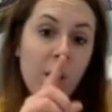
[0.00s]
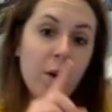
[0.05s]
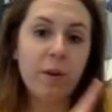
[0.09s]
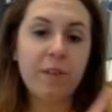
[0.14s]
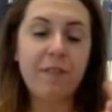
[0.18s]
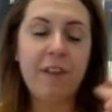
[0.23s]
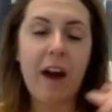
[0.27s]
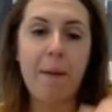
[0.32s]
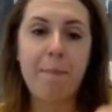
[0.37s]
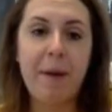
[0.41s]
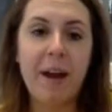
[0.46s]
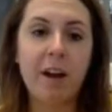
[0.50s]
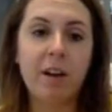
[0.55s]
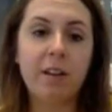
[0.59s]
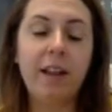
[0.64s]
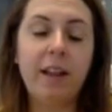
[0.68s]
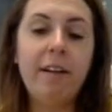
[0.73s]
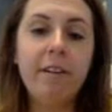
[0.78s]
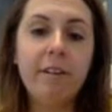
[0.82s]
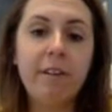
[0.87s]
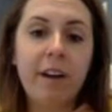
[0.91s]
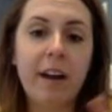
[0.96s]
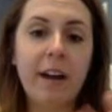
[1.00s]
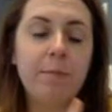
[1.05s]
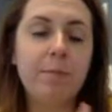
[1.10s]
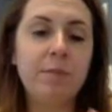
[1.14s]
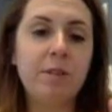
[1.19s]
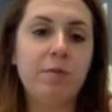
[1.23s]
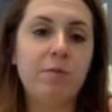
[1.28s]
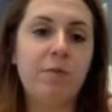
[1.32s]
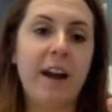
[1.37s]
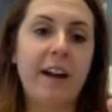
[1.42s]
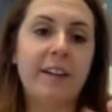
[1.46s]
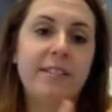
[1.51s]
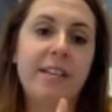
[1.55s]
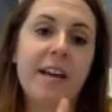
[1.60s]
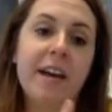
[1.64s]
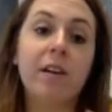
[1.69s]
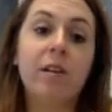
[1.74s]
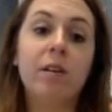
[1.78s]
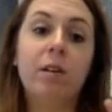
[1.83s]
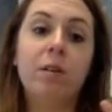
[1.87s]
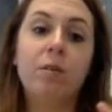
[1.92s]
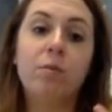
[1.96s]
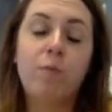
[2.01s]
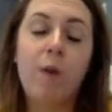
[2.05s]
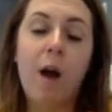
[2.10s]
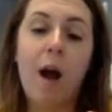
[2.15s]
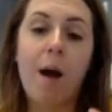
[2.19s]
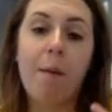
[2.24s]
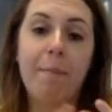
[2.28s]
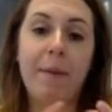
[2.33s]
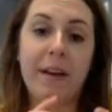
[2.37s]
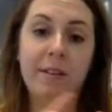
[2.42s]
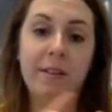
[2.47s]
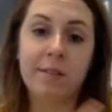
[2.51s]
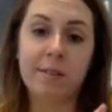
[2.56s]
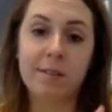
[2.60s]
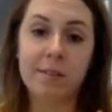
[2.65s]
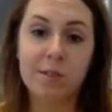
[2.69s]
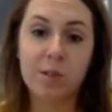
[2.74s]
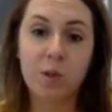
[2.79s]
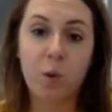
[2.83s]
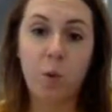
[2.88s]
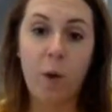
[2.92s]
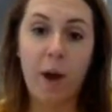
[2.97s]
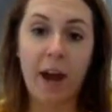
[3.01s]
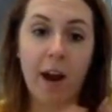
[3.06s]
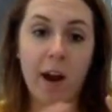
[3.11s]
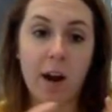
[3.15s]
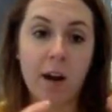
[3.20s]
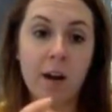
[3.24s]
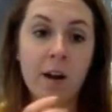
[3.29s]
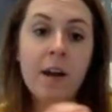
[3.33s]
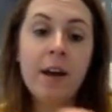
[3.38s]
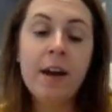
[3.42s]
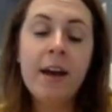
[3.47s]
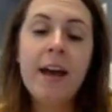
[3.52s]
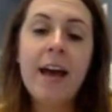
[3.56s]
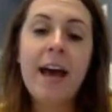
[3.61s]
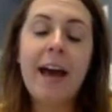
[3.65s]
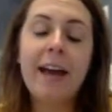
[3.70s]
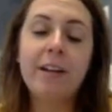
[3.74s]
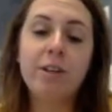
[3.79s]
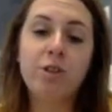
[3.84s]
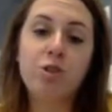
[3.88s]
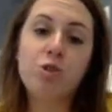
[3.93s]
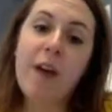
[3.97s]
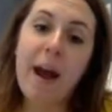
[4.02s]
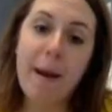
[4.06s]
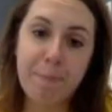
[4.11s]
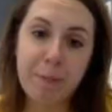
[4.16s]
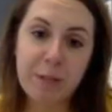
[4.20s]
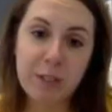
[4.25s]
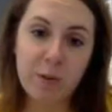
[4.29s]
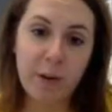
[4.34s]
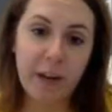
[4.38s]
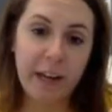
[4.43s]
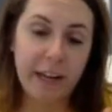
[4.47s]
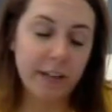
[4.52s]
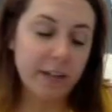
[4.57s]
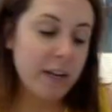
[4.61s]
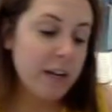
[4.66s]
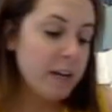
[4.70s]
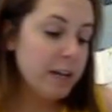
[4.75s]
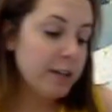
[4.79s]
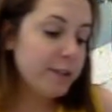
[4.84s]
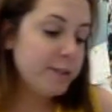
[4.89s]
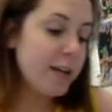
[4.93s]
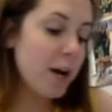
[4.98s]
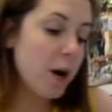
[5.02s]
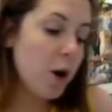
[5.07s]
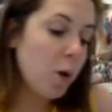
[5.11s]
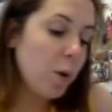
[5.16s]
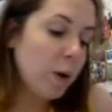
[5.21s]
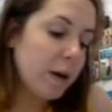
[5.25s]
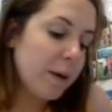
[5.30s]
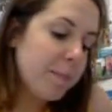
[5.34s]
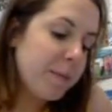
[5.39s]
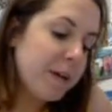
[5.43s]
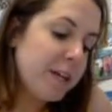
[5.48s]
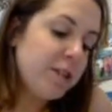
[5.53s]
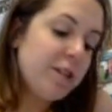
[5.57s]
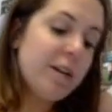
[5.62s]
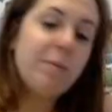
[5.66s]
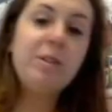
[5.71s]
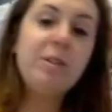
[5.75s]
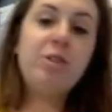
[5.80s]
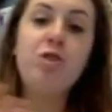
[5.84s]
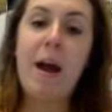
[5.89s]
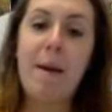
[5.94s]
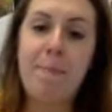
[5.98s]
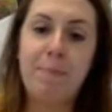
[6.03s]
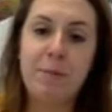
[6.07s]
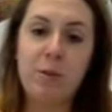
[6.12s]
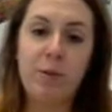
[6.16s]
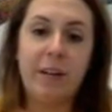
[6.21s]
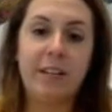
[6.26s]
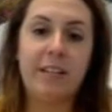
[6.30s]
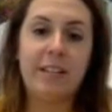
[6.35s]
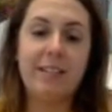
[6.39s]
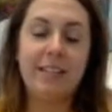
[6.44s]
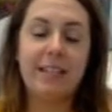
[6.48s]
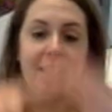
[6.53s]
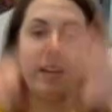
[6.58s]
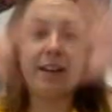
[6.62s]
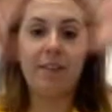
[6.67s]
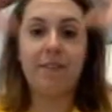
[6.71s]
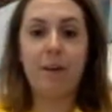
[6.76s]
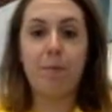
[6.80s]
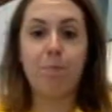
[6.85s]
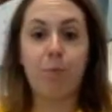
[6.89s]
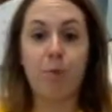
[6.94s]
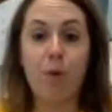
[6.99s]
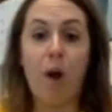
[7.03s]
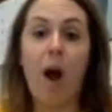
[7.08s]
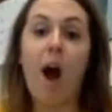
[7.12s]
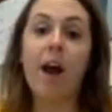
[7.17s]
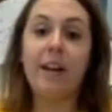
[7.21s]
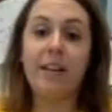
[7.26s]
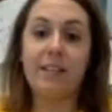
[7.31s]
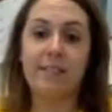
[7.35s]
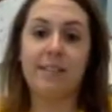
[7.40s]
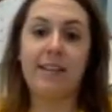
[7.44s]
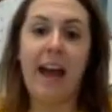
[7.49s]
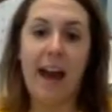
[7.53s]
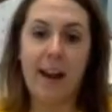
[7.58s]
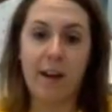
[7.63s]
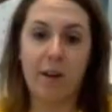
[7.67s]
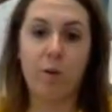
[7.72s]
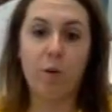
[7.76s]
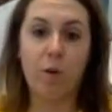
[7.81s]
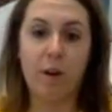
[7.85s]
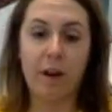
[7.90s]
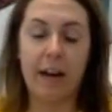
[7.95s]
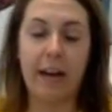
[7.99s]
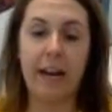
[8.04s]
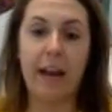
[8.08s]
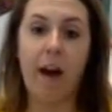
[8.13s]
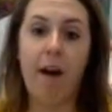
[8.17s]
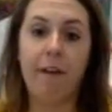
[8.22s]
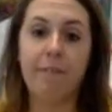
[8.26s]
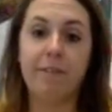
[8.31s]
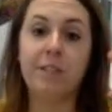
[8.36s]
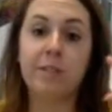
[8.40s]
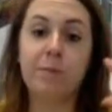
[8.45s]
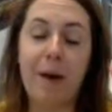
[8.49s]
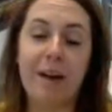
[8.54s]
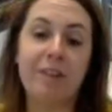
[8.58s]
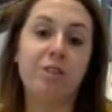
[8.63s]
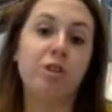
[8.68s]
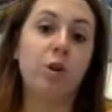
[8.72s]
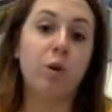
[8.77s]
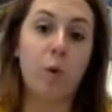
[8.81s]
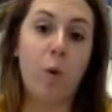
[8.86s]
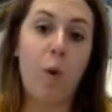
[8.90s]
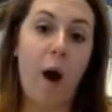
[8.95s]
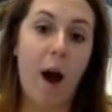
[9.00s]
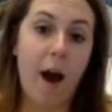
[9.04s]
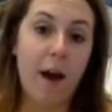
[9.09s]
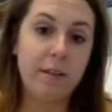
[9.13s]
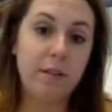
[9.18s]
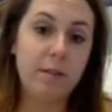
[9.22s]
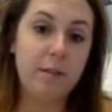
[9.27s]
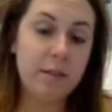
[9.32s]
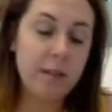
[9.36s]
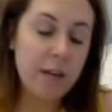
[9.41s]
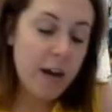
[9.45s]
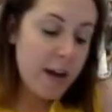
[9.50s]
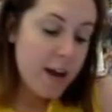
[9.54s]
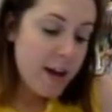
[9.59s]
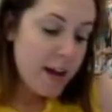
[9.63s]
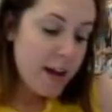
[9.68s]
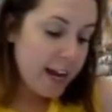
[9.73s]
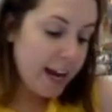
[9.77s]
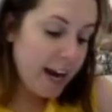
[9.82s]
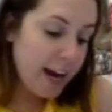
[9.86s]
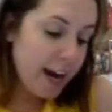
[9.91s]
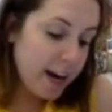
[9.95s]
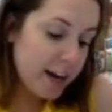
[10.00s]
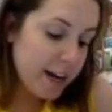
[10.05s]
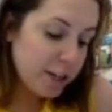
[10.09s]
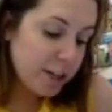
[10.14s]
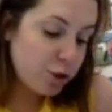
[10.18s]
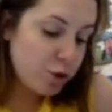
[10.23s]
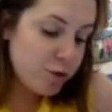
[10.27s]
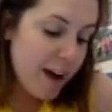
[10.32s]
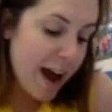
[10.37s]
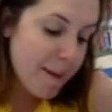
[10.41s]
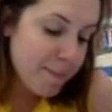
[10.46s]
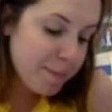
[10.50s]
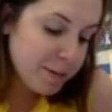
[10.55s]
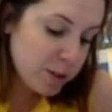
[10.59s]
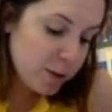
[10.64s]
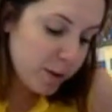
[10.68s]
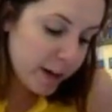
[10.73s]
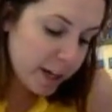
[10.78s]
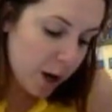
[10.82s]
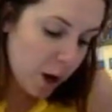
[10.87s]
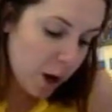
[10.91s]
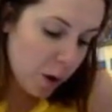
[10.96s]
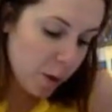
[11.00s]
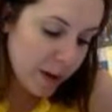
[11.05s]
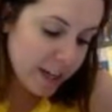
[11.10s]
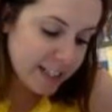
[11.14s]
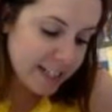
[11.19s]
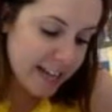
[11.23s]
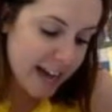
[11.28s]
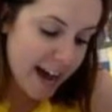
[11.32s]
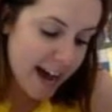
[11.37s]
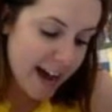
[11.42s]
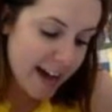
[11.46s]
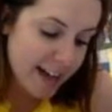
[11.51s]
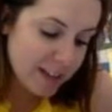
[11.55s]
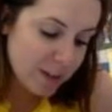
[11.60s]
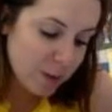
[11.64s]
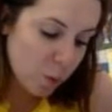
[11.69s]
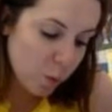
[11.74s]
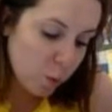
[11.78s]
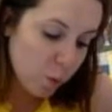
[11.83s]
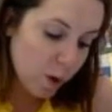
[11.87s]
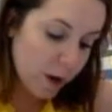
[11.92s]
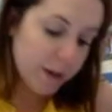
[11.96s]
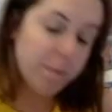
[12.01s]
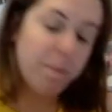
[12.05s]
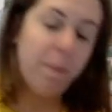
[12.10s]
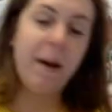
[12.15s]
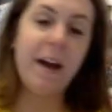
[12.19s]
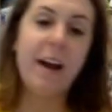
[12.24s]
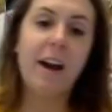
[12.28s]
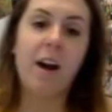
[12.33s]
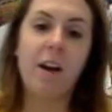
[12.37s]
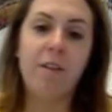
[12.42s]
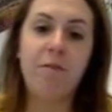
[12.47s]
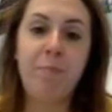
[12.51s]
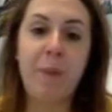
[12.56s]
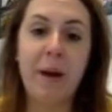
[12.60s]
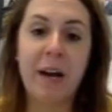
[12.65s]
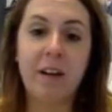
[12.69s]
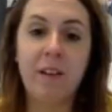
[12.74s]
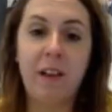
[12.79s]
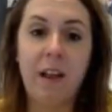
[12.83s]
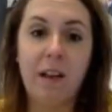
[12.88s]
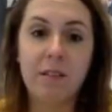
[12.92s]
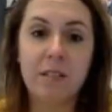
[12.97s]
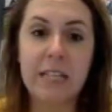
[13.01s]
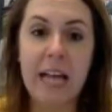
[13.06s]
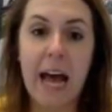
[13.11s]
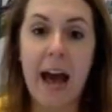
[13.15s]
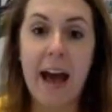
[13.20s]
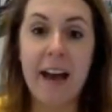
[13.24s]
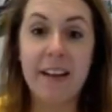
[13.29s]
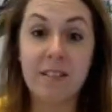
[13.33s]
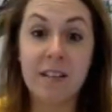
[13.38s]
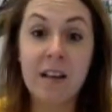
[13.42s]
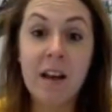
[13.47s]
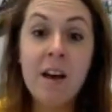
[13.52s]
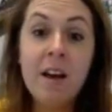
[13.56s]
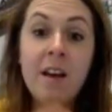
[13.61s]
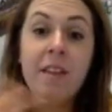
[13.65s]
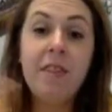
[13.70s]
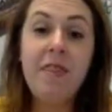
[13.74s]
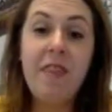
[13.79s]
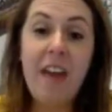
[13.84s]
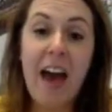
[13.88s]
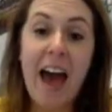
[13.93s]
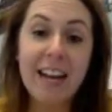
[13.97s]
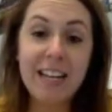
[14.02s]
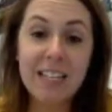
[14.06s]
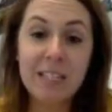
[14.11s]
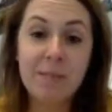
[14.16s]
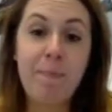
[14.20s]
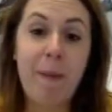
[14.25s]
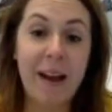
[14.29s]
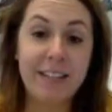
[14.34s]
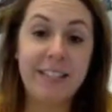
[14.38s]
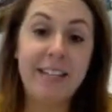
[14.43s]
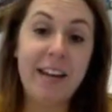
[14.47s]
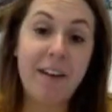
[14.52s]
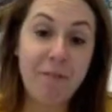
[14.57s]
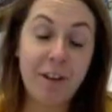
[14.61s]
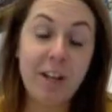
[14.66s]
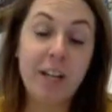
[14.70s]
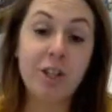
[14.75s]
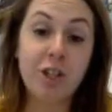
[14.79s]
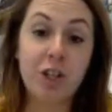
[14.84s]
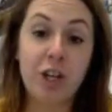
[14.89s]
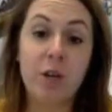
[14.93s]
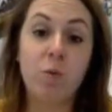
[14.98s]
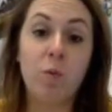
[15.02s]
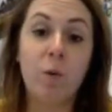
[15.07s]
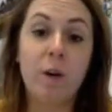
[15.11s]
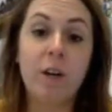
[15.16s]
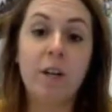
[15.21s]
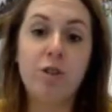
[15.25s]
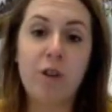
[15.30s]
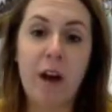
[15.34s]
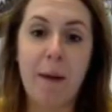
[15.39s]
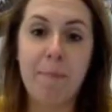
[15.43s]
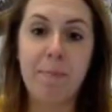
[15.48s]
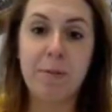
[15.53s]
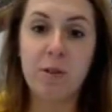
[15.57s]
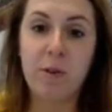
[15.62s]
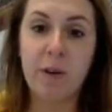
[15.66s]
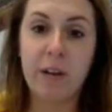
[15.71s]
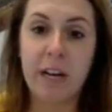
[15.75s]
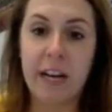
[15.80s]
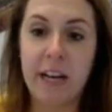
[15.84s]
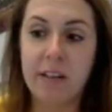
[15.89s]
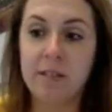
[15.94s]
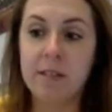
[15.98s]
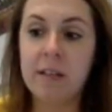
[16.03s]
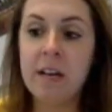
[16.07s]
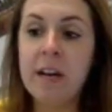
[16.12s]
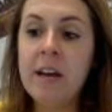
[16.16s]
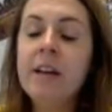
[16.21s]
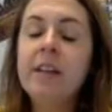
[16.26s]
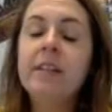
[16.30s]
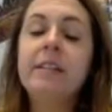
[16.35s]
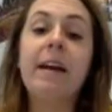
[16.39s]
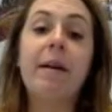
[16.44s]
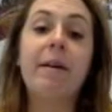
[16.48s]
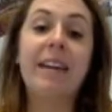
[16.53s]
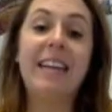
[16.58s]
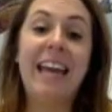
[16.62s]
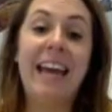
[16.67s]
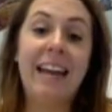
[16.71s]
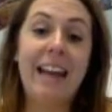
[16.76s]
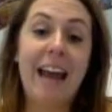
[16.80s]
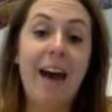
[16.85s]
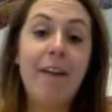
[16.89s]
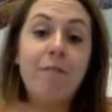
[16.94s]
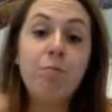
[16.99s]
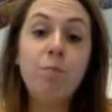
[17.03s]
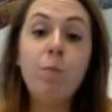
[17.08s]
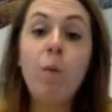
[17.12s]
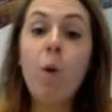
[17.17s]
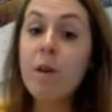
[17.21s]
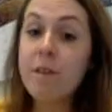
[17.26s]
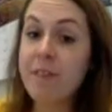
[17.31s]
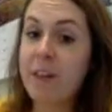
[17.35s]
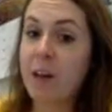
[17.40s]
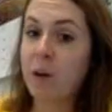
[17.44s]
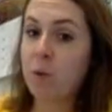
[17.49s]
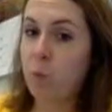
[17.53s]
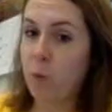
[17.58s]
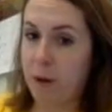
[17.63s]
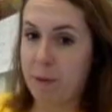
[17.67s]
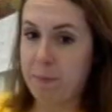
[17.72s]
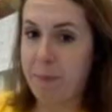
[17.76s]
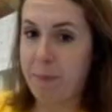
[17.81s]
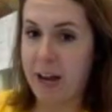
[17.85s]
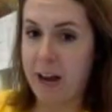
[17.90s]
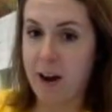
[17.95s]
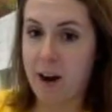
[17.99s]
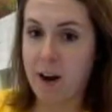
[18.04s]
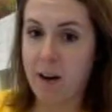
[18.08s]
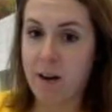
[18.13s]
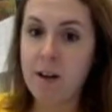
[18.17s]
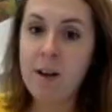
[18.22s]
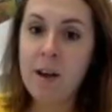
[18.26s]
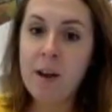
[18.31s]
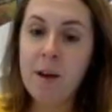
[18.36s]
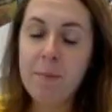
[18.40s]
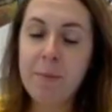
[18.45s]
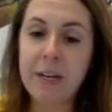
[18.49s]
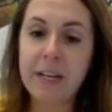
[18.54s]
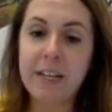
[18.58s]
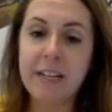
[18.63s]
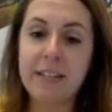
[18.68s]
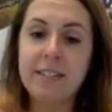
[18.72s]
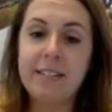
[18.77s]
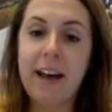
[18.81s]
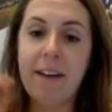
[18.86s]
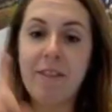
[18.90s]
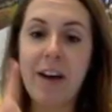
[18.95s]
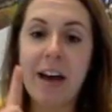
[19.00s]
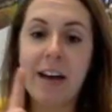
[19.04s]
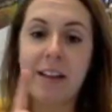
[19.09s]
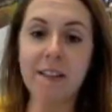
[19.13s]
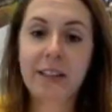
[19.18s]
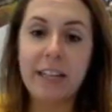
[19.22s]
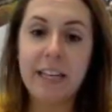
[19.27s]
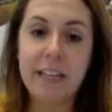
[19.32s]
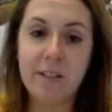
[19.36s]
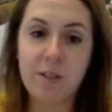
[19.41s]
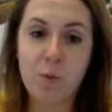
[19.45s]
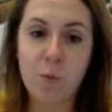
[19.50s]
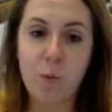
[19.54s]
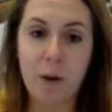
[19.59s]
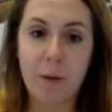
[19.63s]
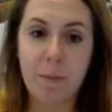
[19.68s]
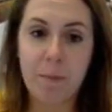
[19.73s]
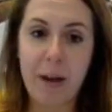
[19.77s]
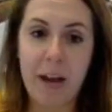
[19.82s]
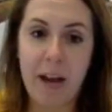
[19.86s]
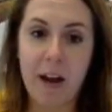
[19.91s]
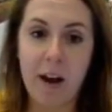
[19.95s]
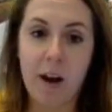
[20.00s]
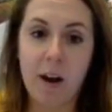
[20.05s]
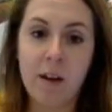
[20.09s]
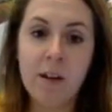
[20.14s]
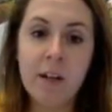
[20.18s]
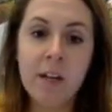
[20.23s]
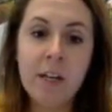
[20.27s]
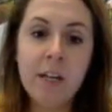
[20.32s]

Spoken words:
We've got parallelograms, rectangle, rhombus, square, and a trapezoid. So I'm going to start with trapezoid because that's kind of our broadest category of special quads. And a trapezoid always has one pair of parallel sides. That is by definition what a trapezoid is. Now it can have more than one pair, but it needs to have at least one pair.